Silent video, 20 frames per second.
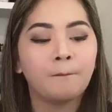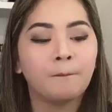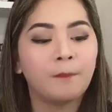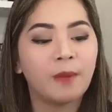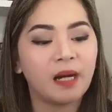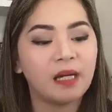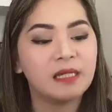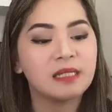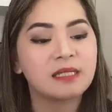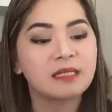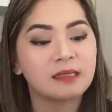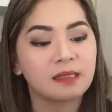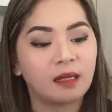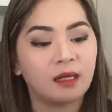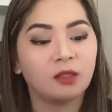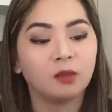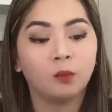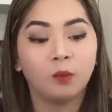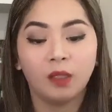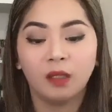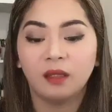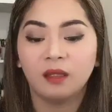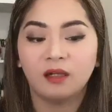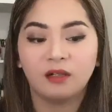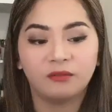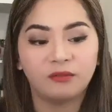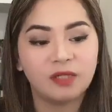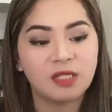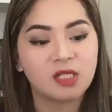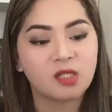My son will
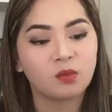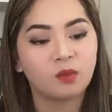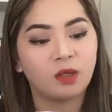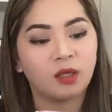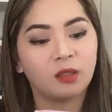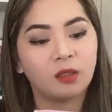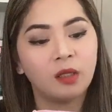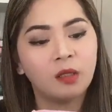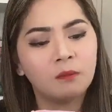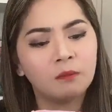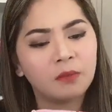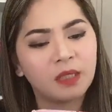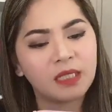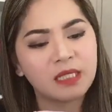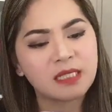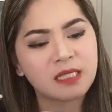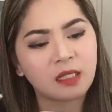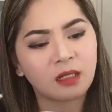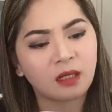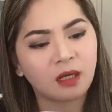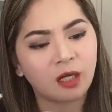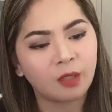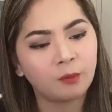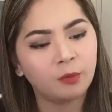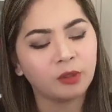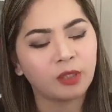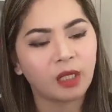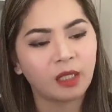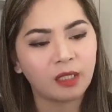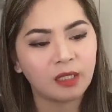love this one. But it's a
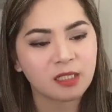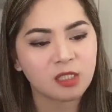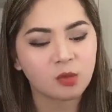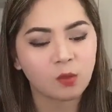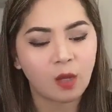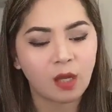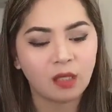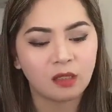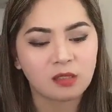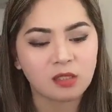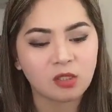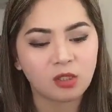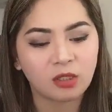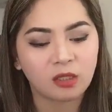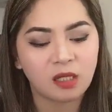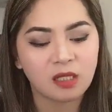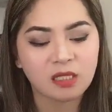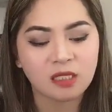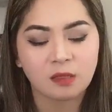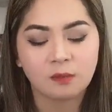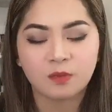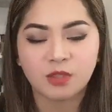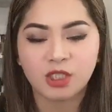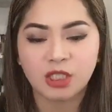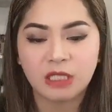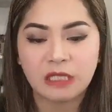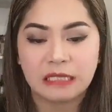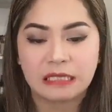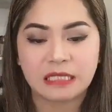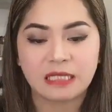carbonara as well, so it has some
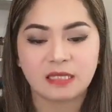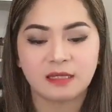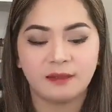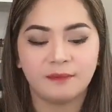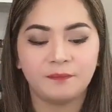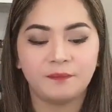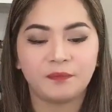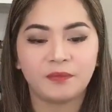cheese.